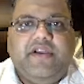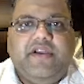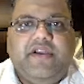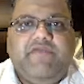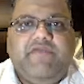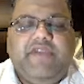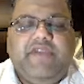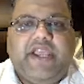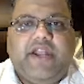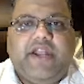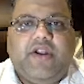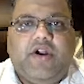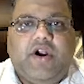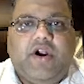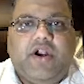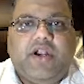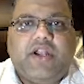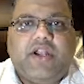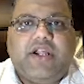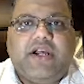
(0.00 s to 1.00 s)
we
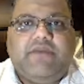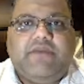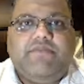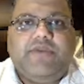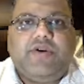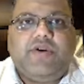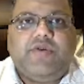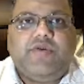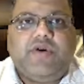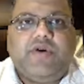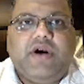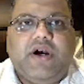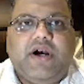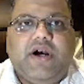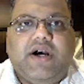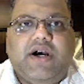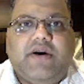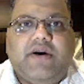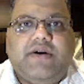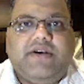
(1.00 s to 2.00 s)
cannot come to
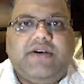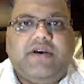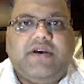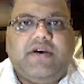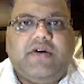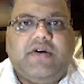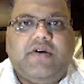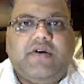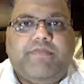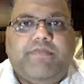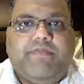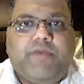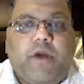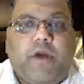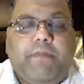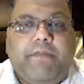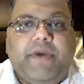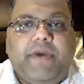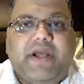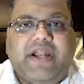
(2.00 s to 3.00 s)
a
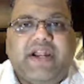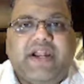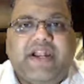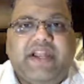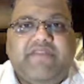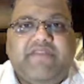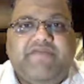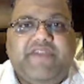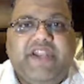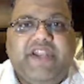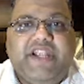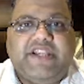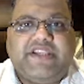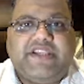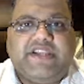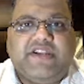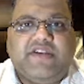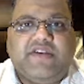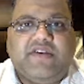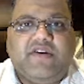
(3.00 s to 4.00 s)
proper
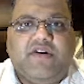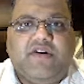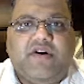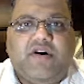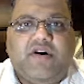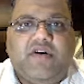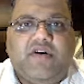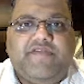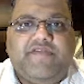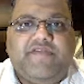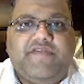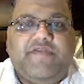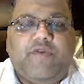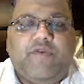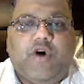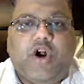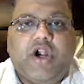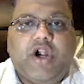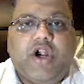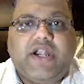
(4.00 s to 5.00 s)
definition of
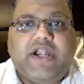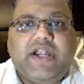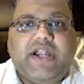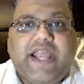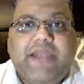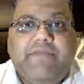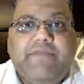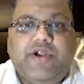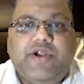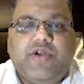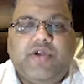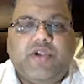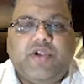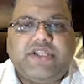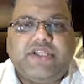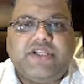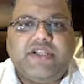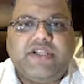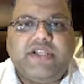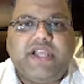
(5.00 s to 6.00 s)
what time
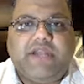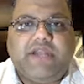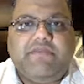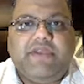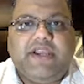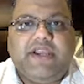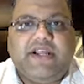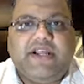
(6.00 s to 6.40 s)
duration can be